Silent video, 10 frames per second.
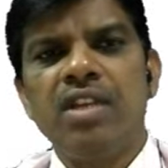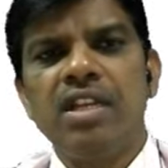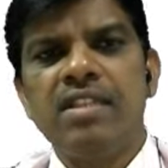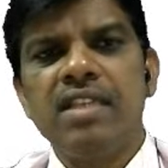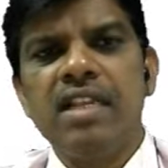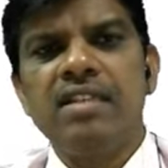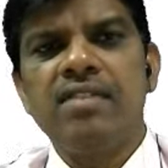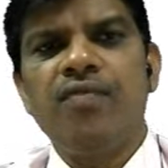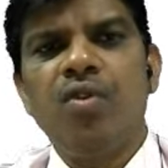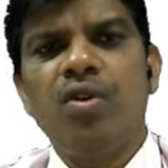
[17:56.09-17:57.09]
Since
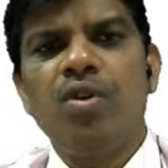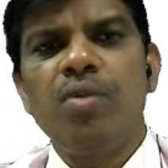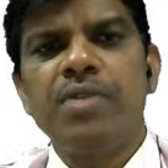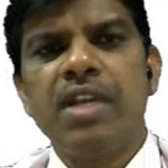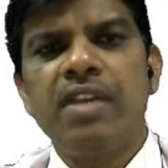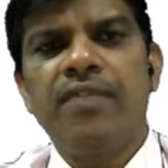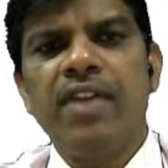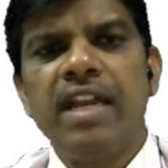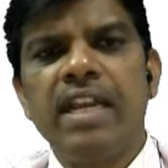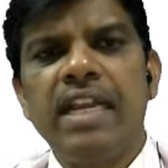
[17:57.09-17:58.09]
4 groups are different,
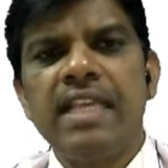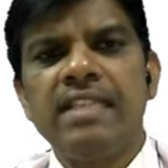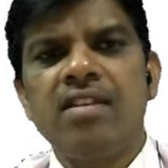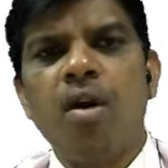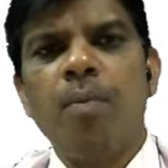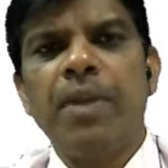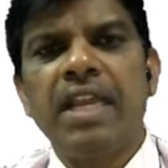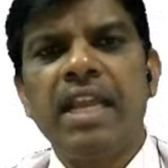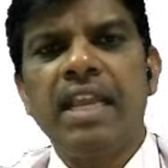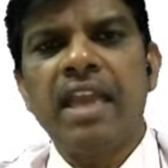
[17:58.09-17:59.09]
it is
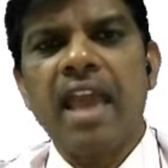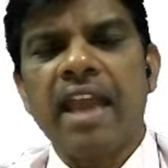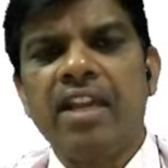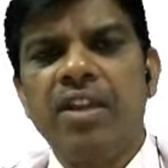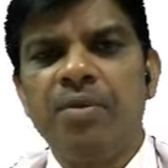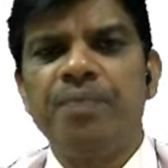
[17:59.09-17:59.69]
optically active.